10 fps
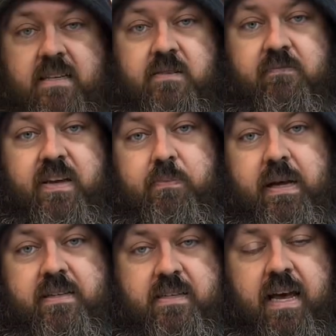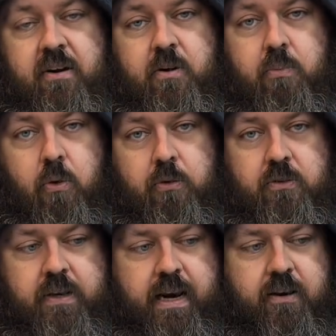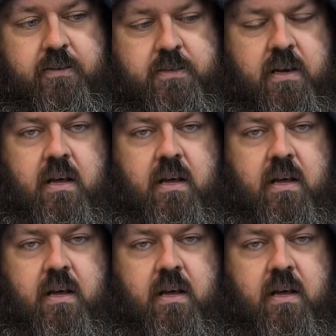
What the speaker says: some VP standard portal gears.